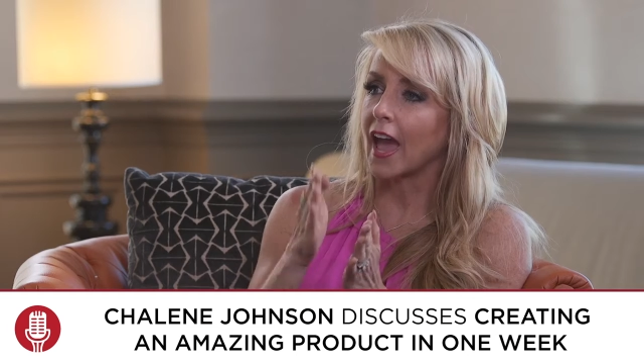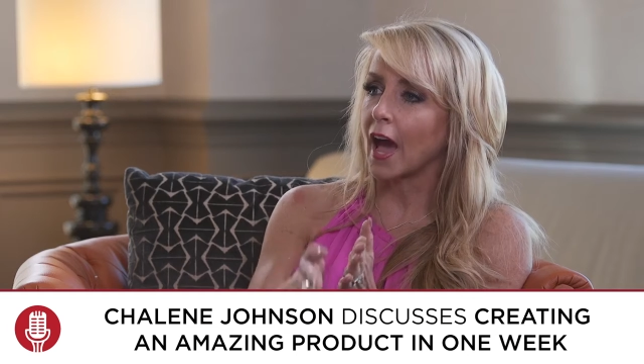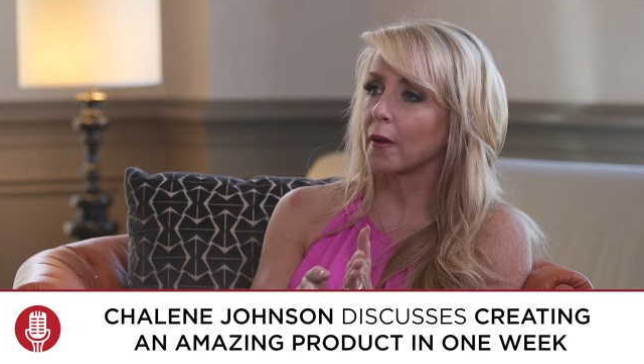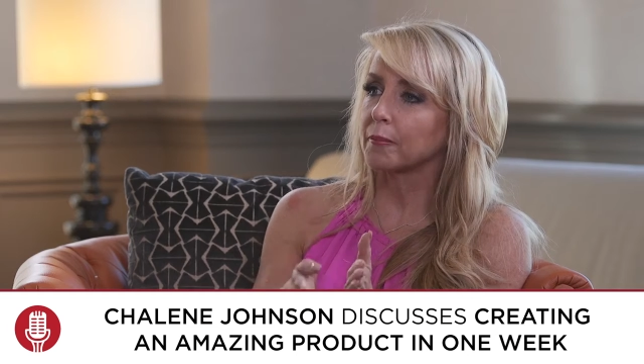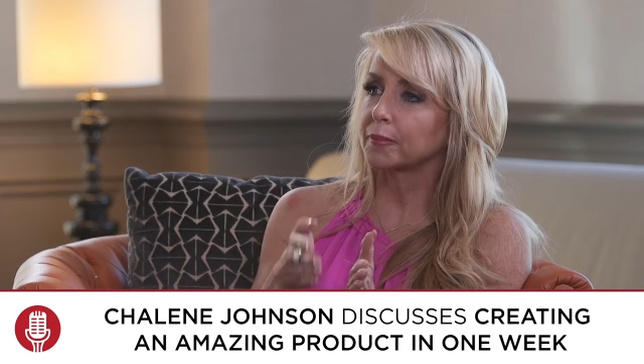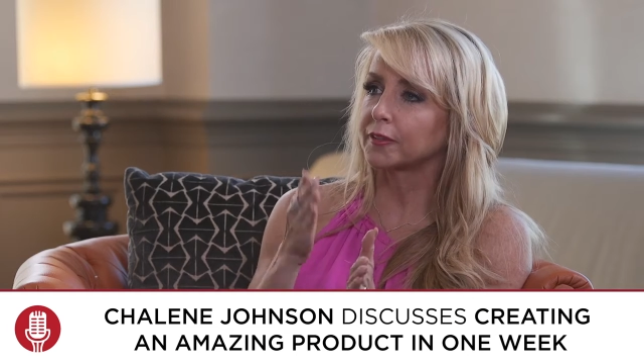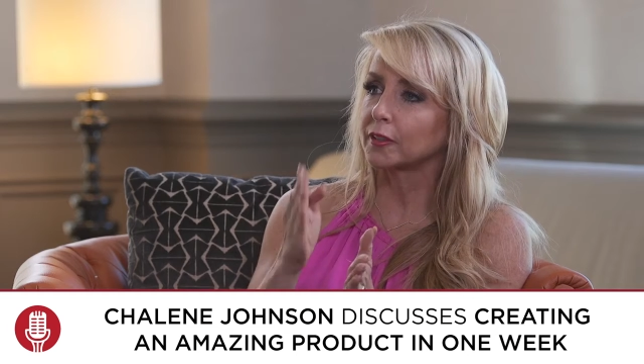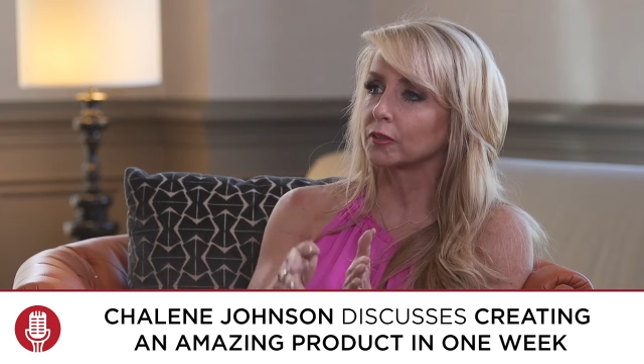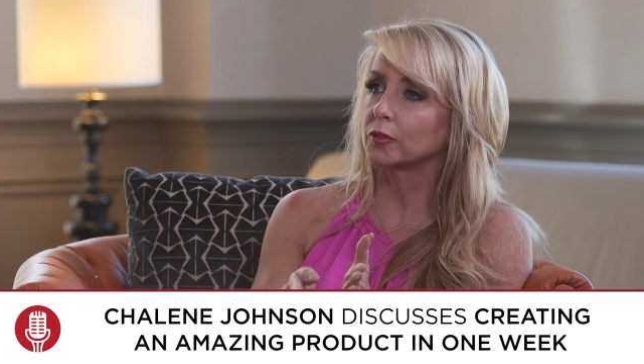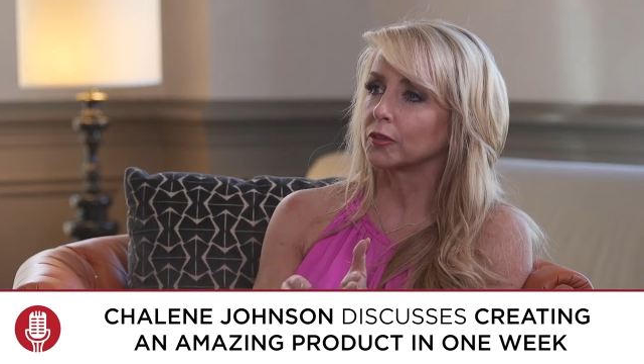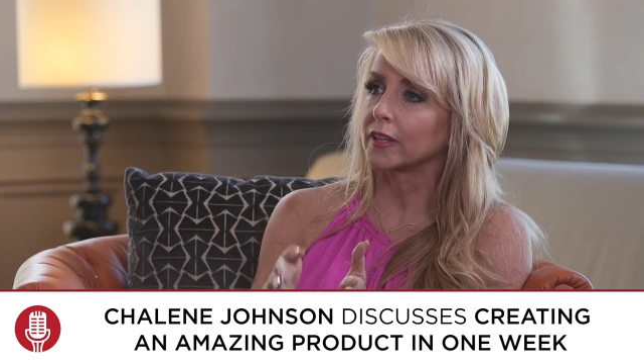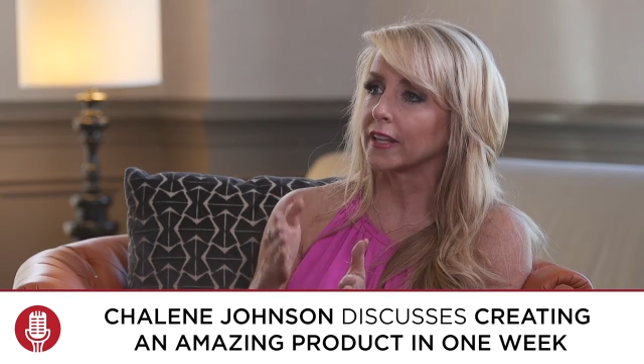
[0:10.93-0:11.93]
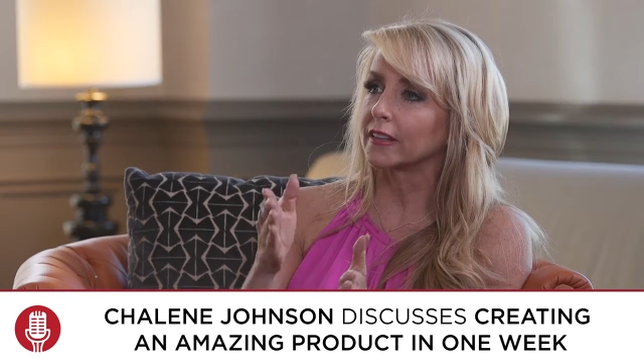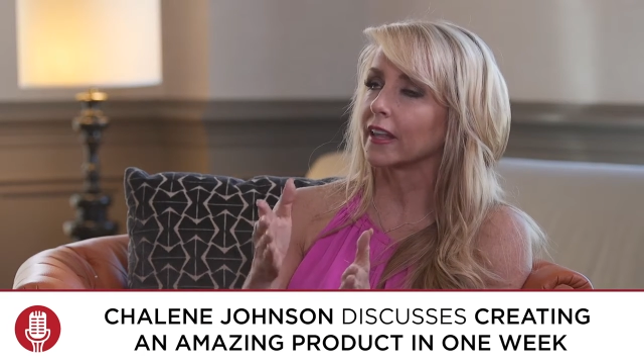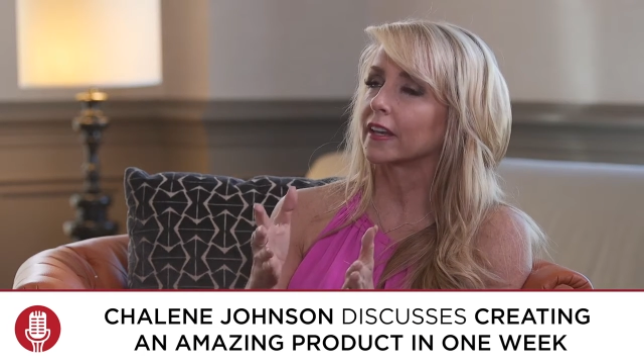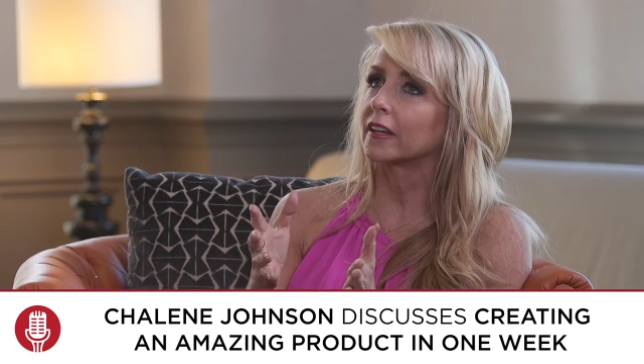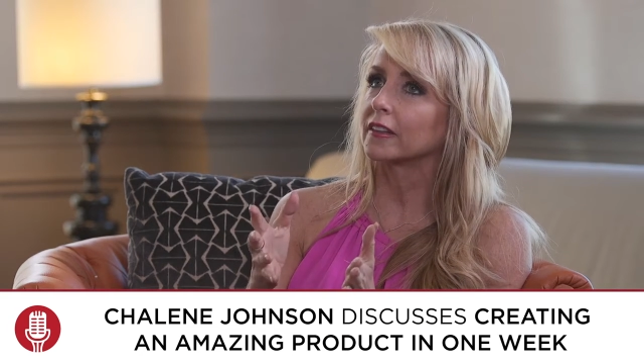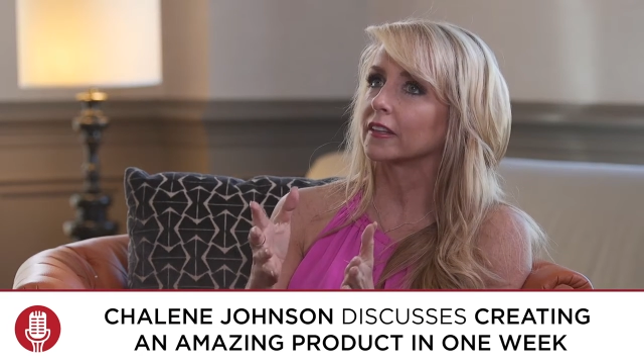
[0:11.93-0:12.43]
absolutely,
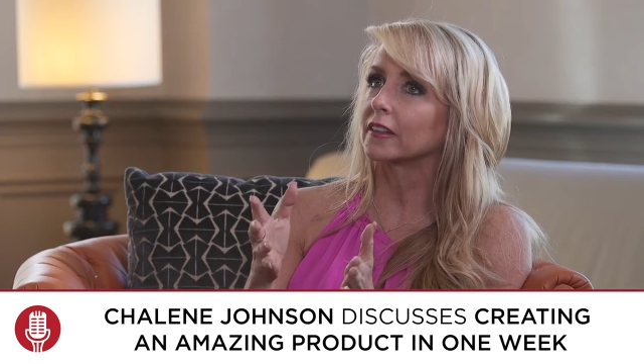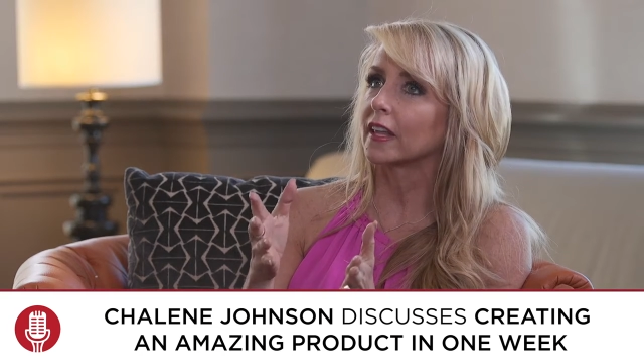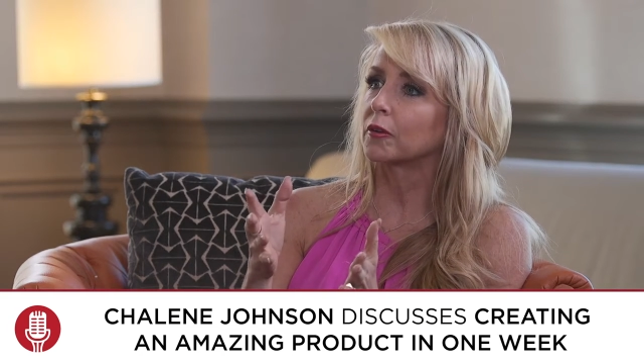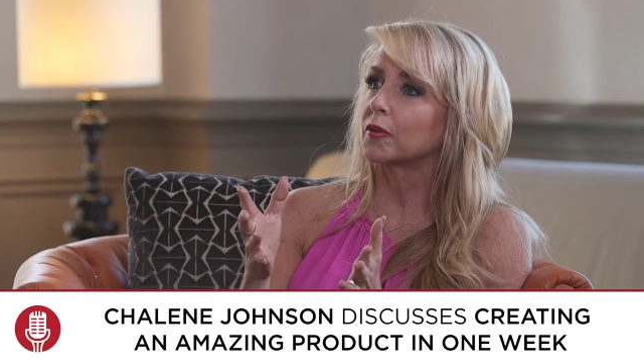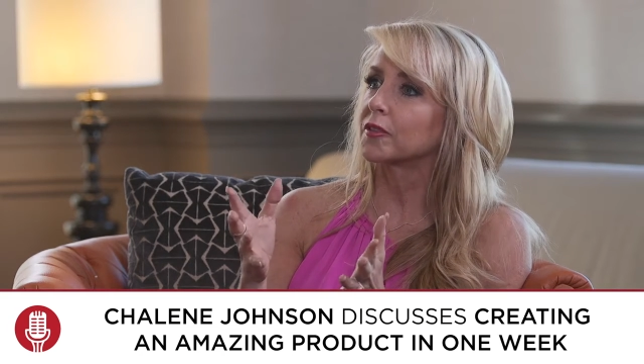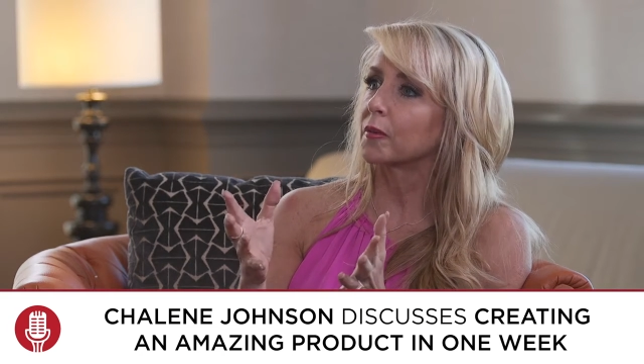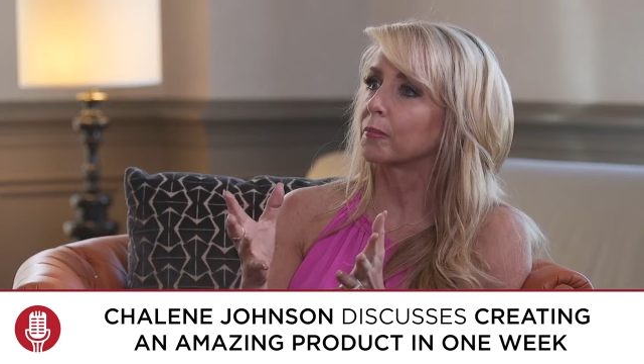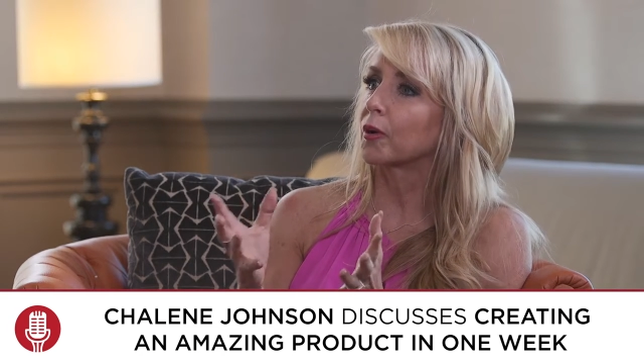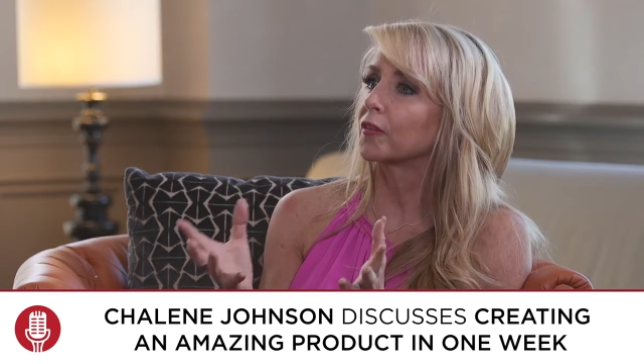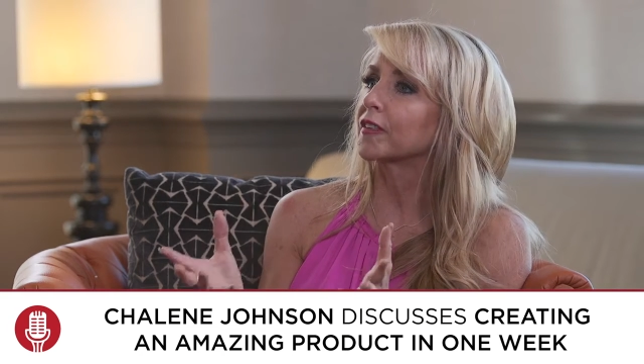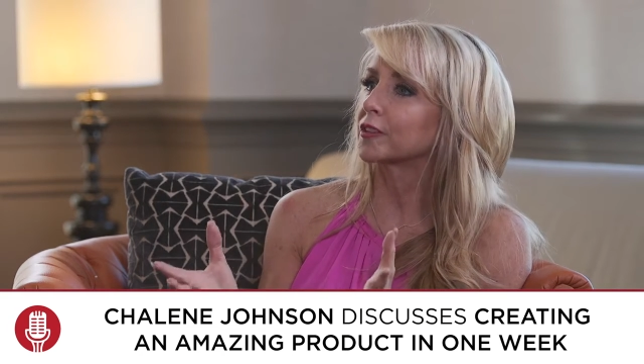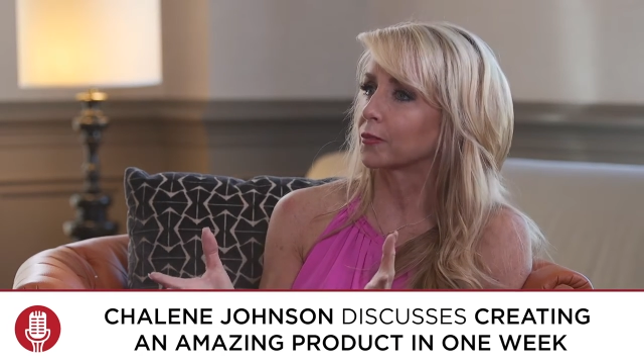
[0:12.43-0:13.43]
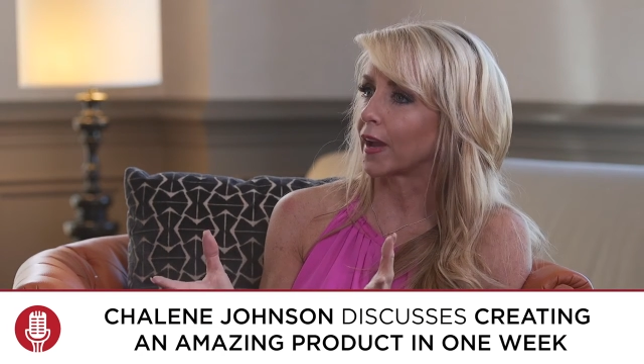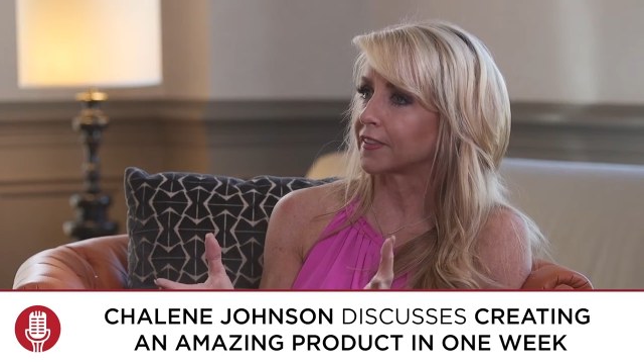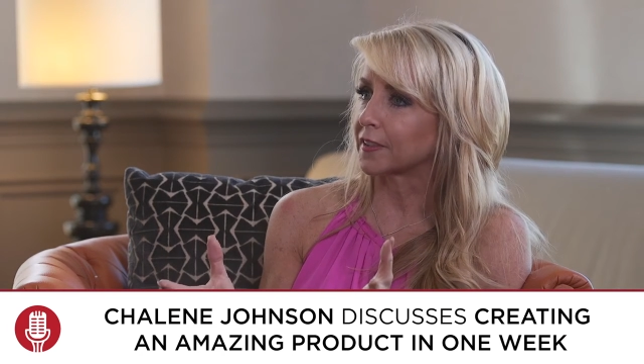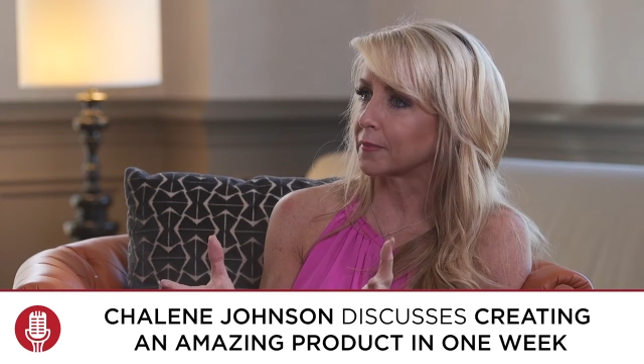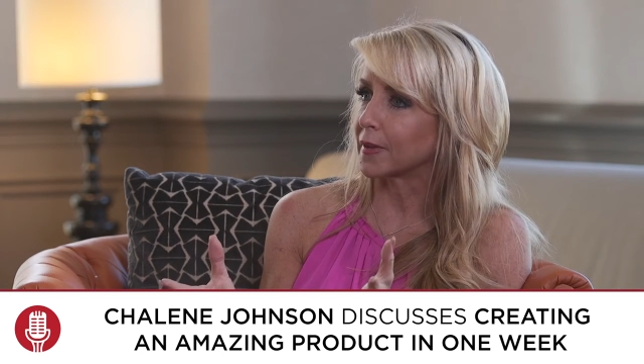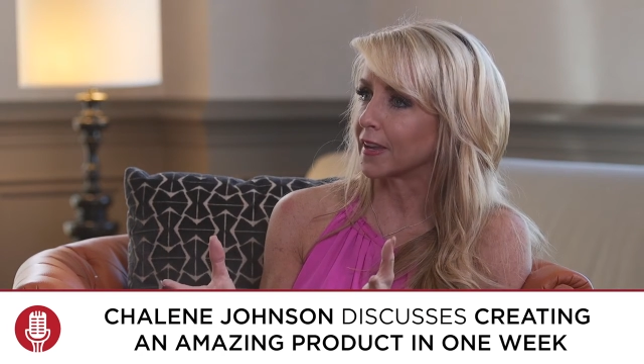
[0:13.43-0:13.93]
like with a perfect
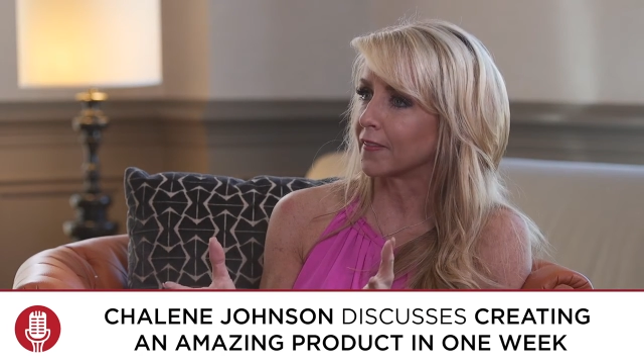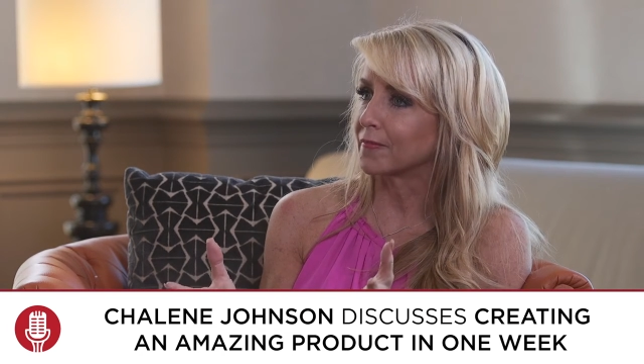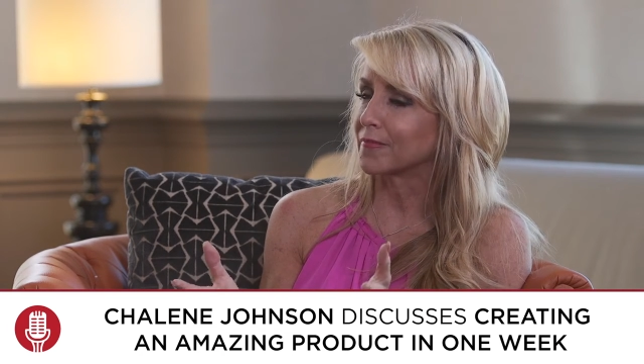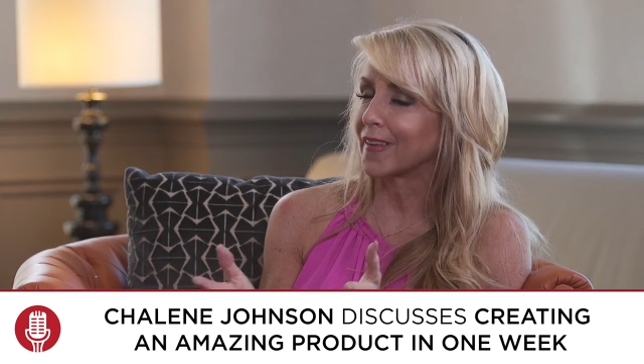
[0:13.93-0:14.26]
recipe.